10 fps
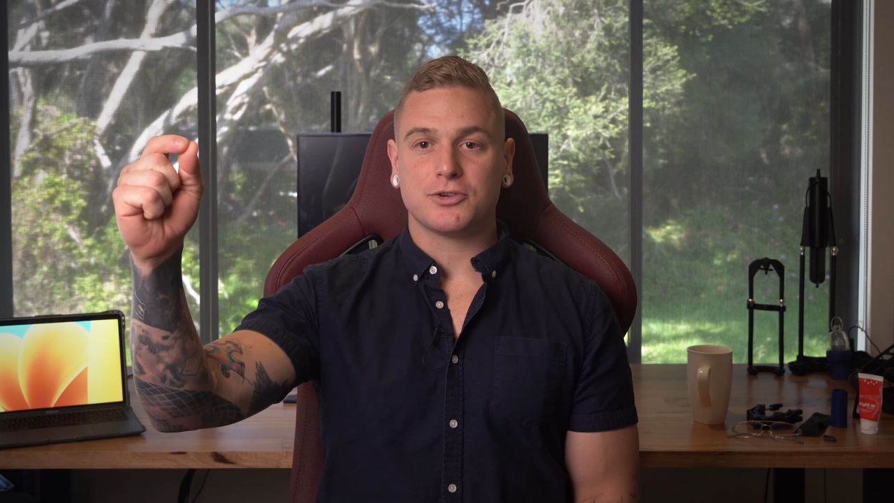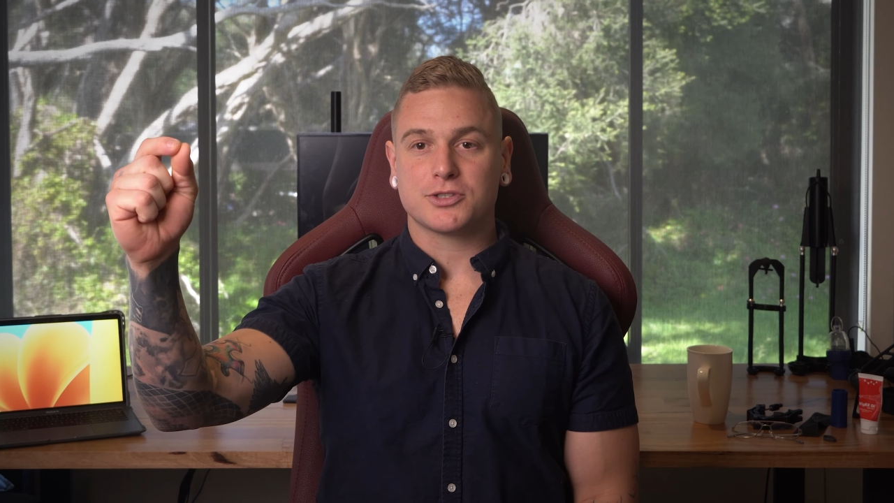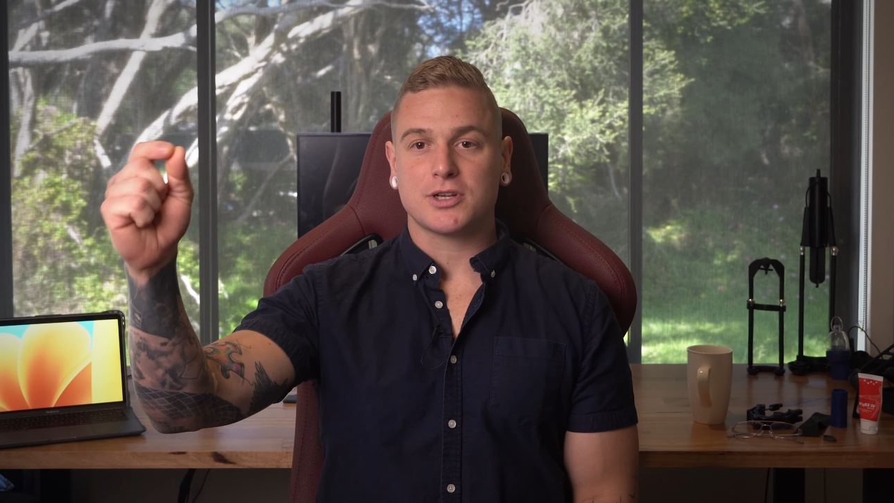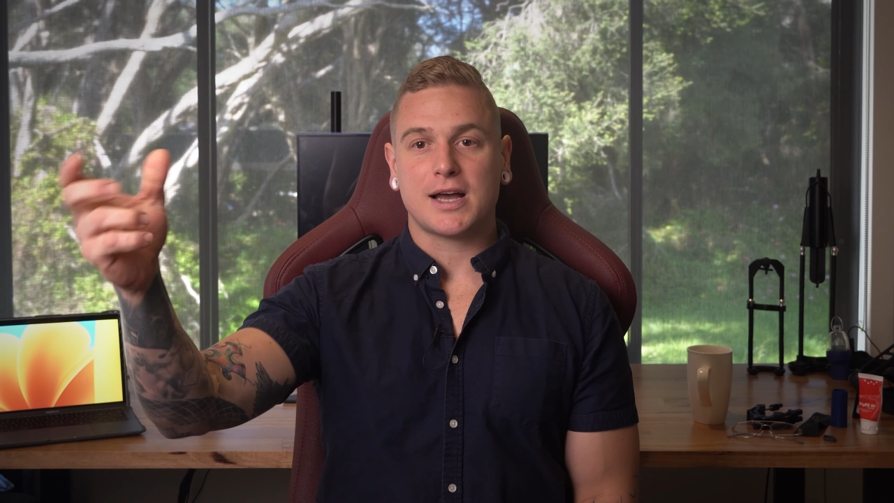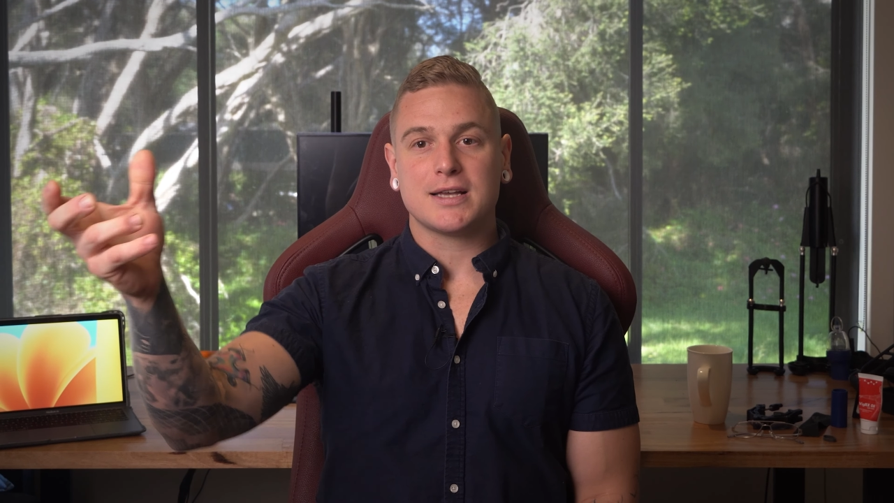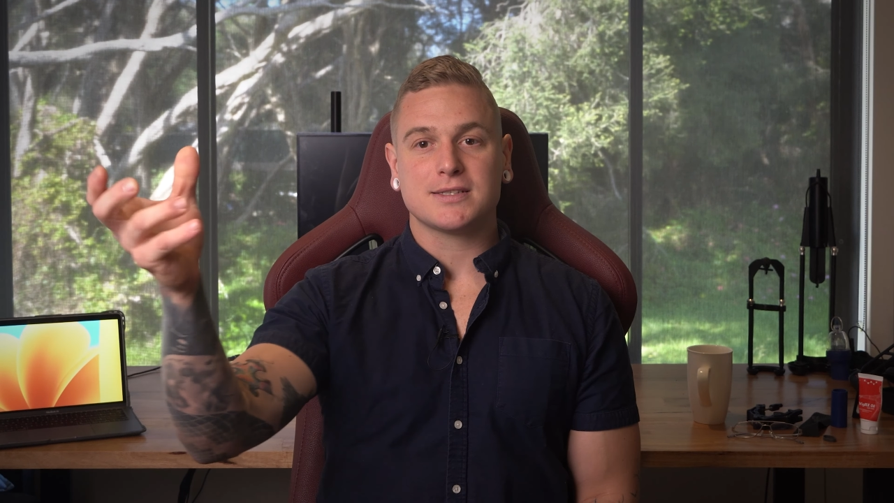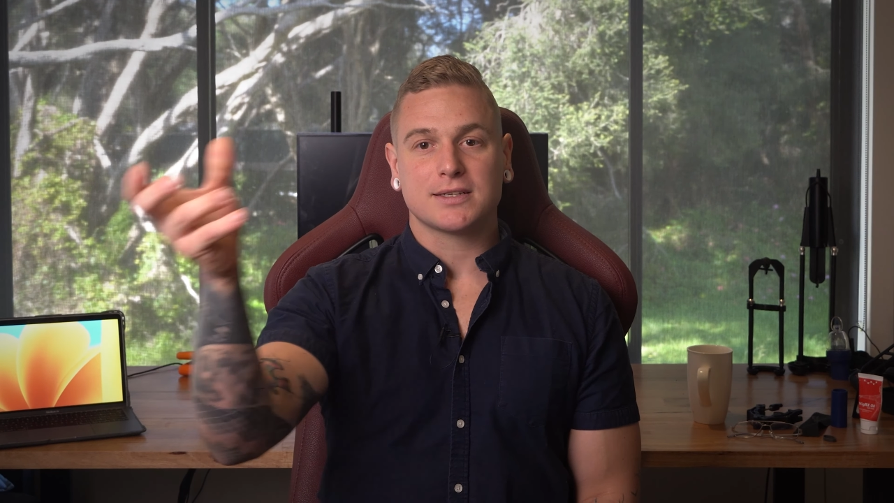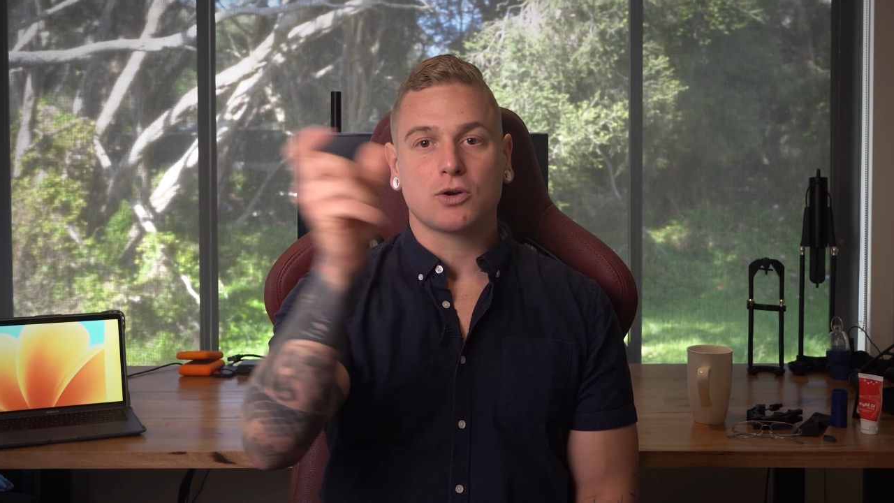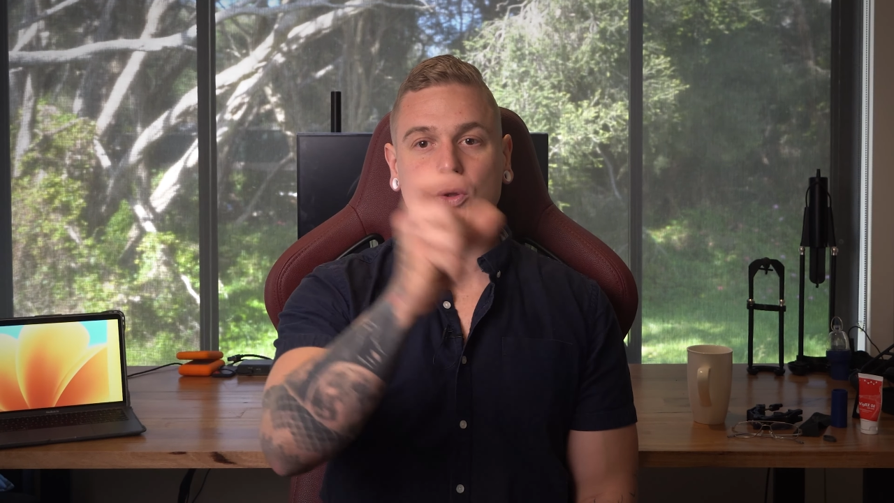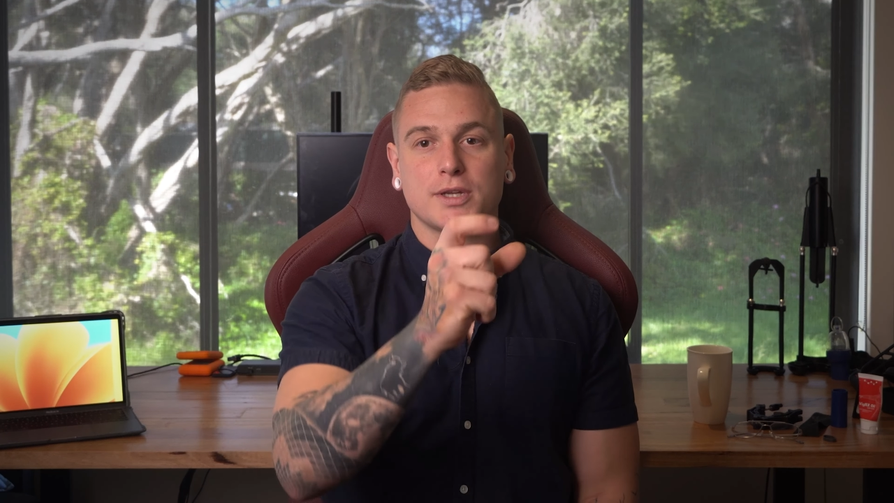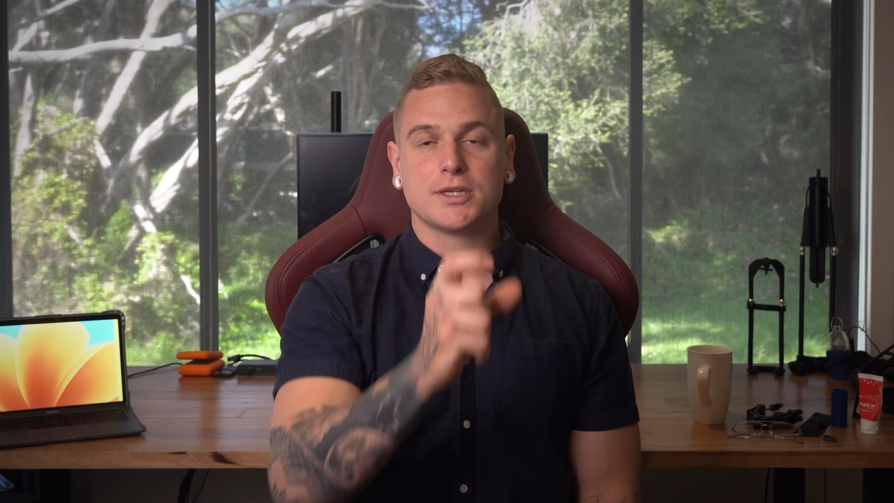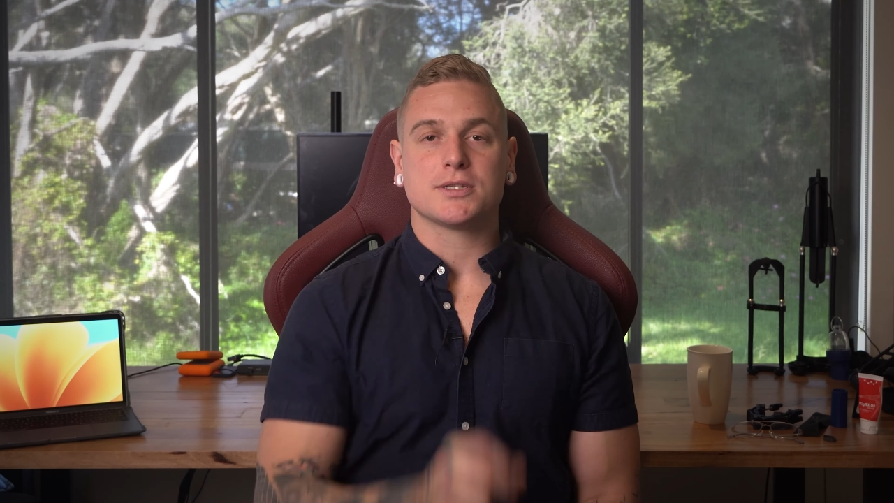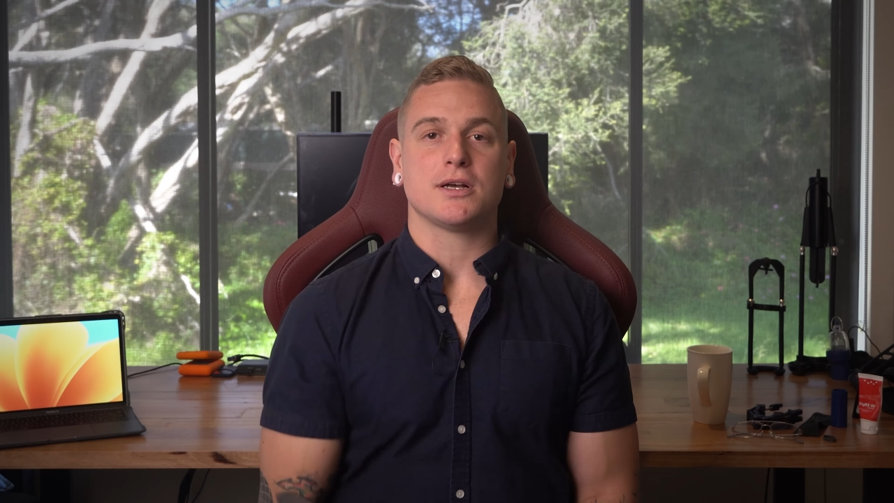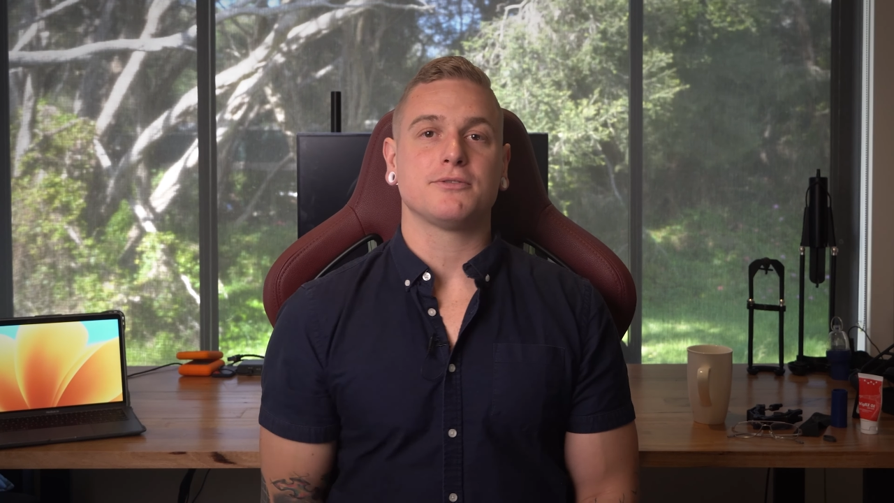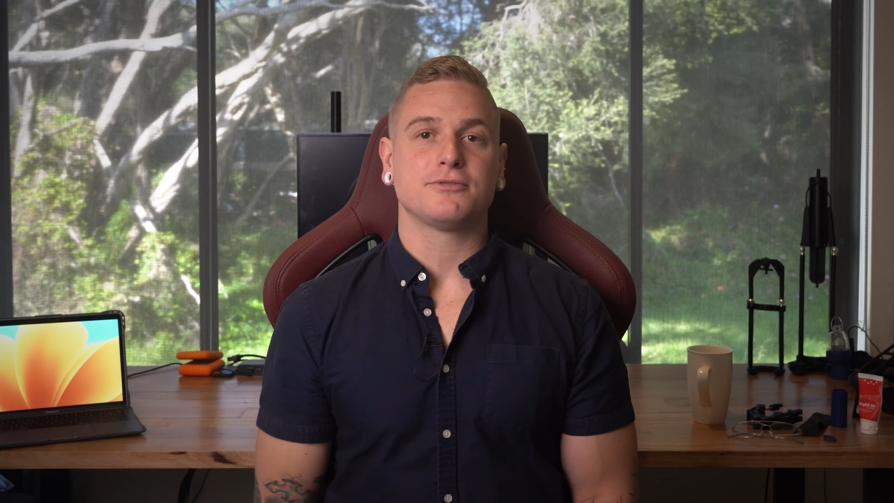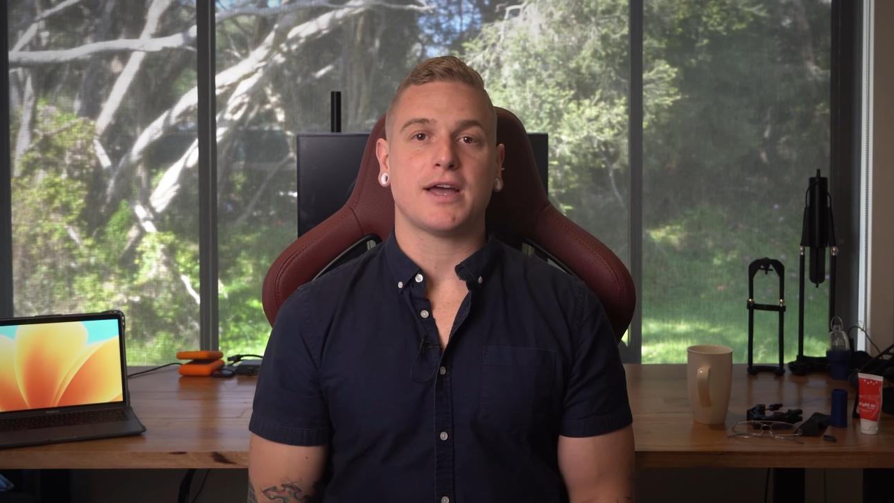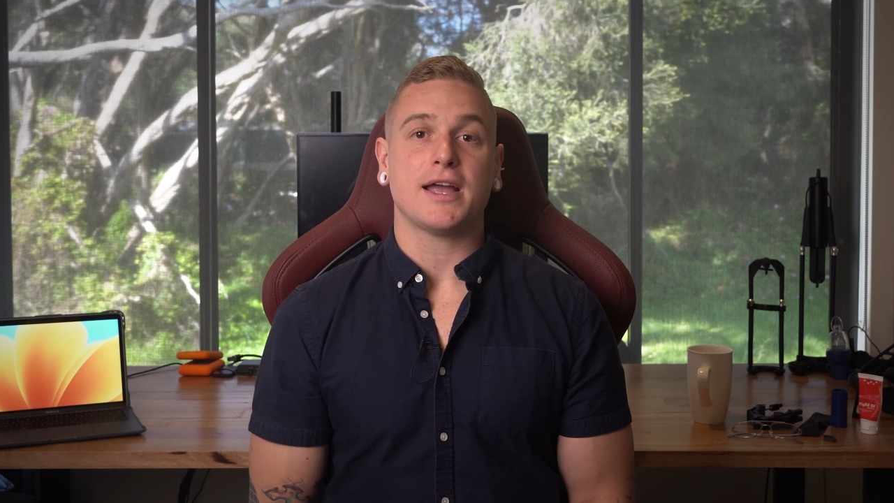your size and calling yourself